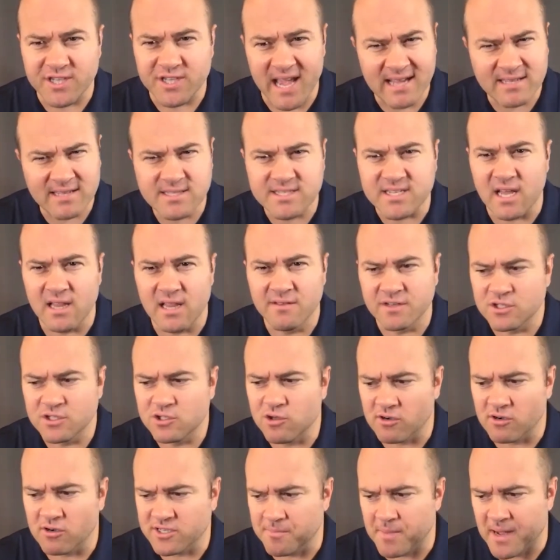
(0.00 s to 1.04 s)
Dan Sullivan
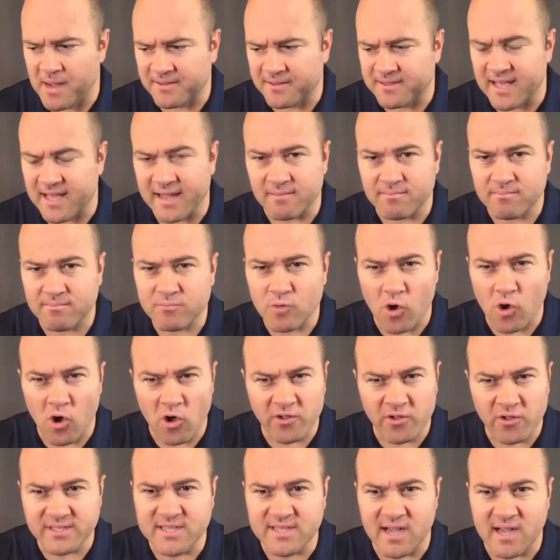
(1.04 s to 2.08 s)
talks about that all
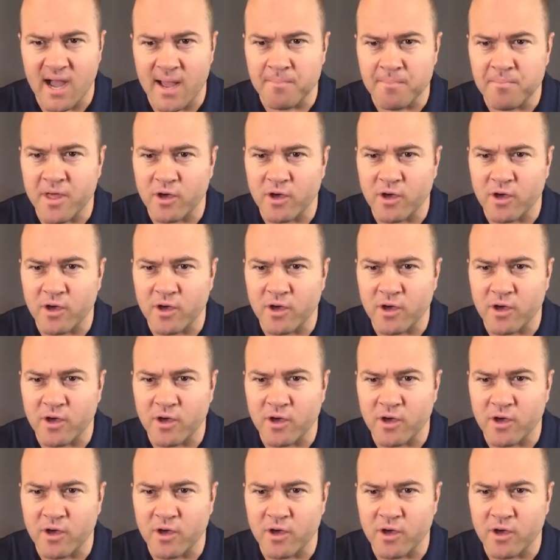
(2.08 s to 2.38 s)
the time.